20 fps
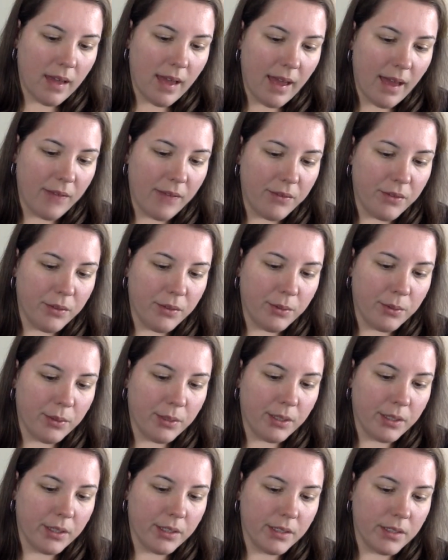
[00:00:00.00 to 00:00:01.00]

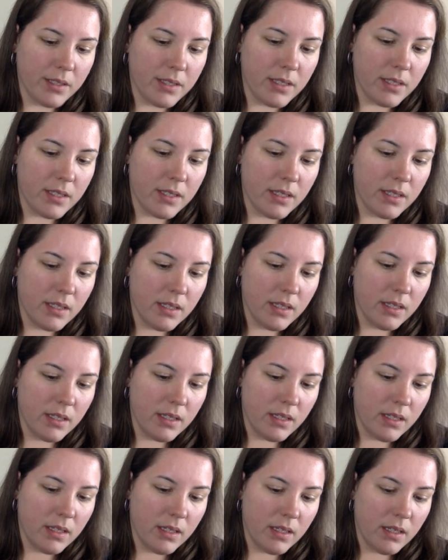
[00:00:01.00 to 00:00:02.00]
Afterwards,
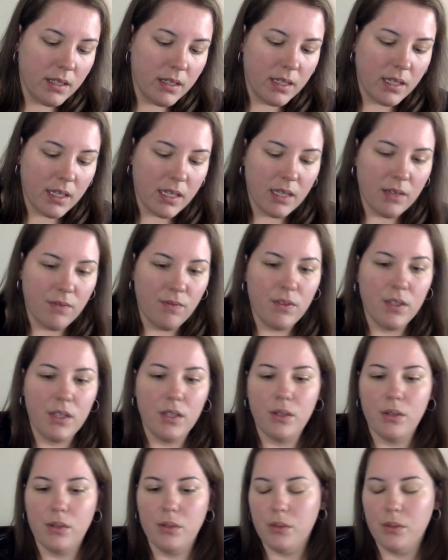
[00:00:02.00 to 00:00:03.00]
if
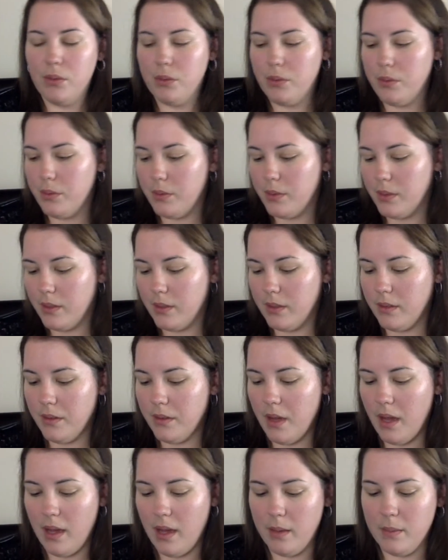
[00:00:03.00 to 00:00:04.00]
you
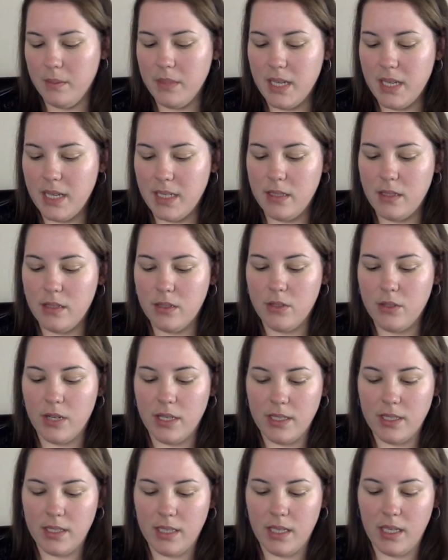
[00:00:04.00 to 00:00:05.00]
um, taste the
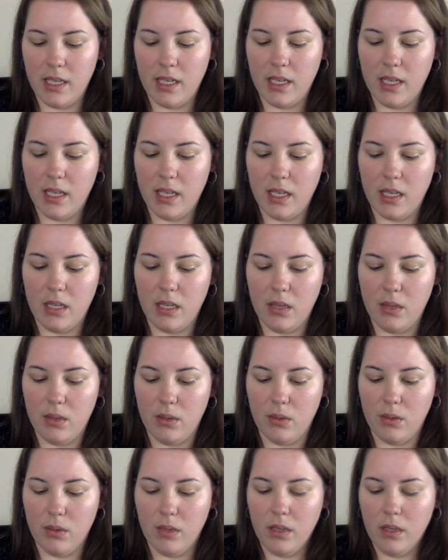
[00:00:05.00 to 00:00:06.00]
dressing and
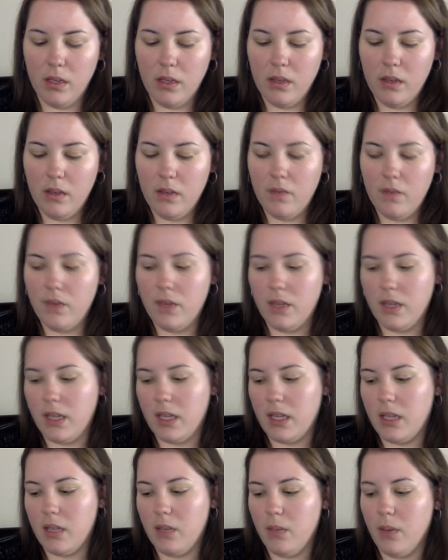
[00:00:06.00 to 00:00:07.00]
you feel
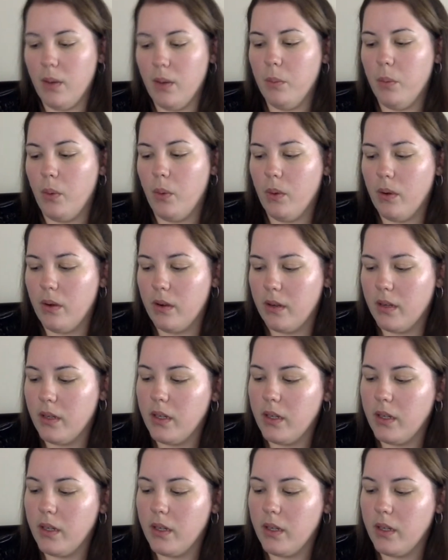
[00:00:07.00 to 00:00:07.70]
like you want more,